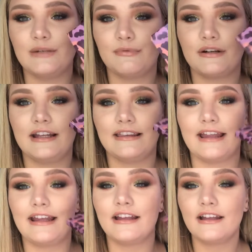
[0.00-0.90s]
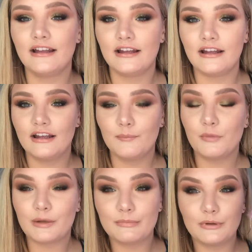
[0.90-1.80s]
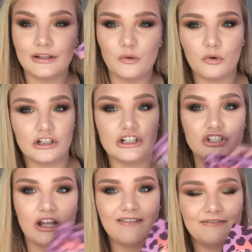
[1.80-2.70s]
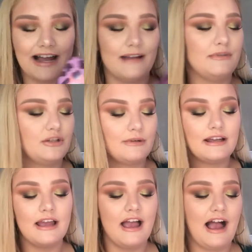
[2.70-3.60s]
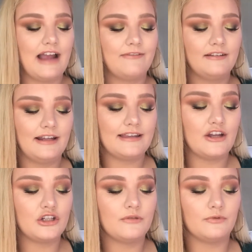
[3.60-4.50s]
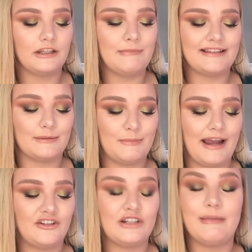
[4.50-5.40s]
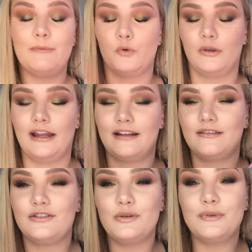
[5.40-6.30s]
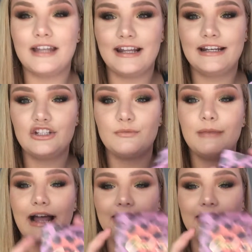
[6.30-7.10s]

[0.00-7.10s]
print and like purple and orange vibe to it. I feel like they could have really messed up the packaging, made it more like too kiddish, but I